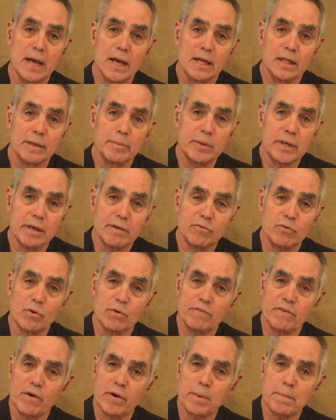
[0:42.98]
Let me give you a
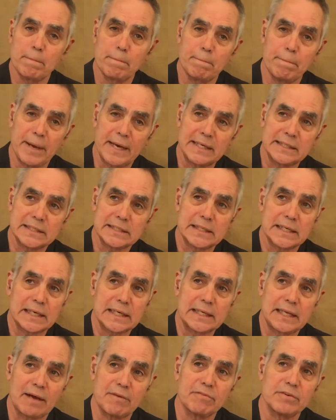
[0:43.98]
very basic
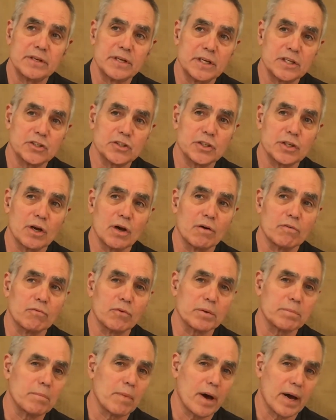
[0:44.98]
definition of
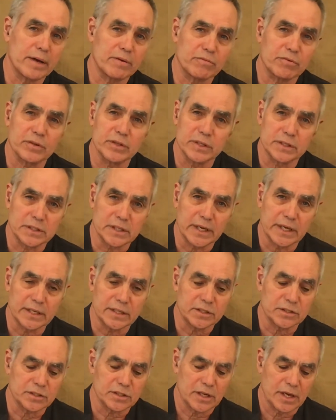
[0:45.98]
what mindfulness
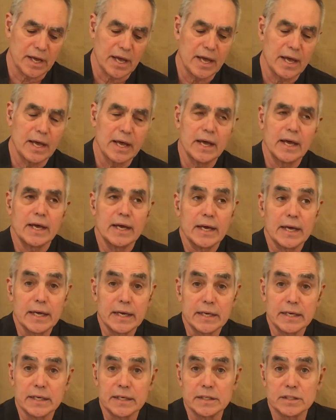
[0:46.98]
is.
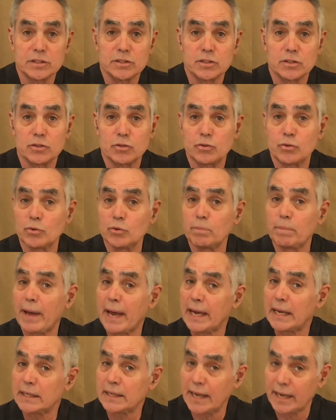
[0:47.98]
It is to
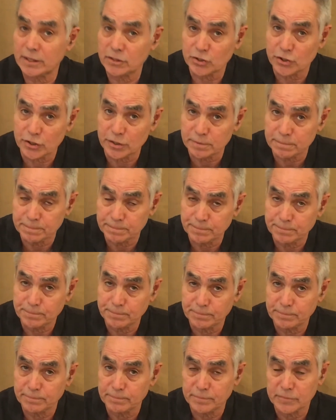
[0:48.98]
pay attention,
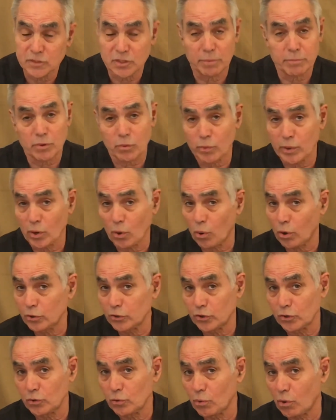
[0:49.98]
something we all
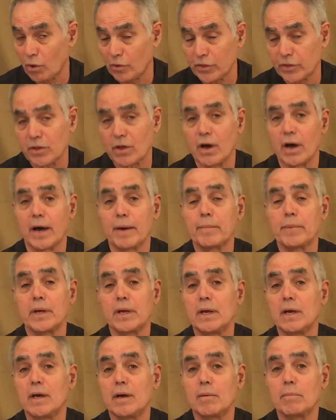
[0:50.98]
do all the time,
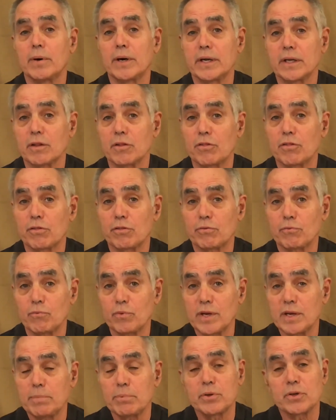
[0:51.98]
but in
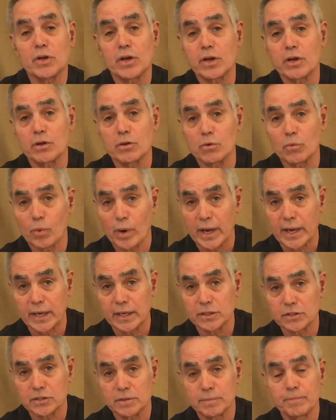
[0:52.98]
three particular
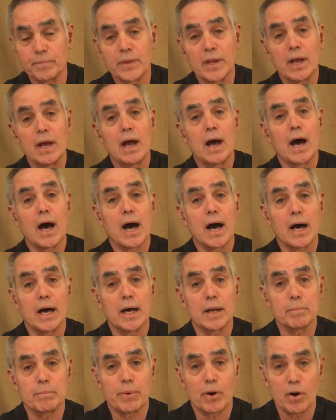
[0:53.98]
ways:
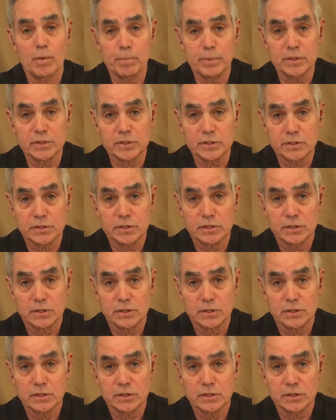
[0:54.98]
on purpose,